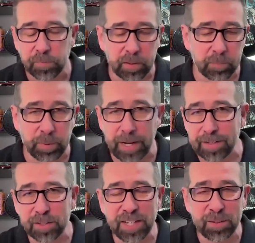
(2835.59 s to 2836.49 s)
And back
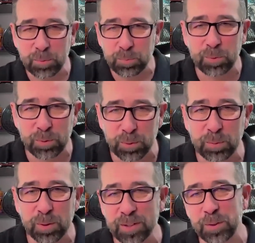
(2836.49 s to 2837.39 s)
in the day when we
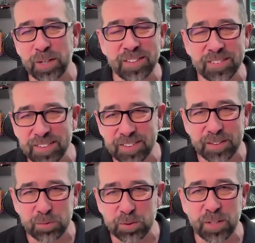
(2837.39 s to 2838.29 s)
were at Quicken,
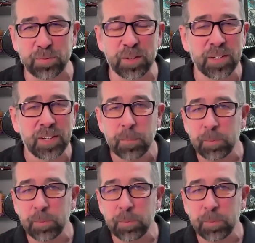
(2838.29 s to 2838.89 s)
this was different.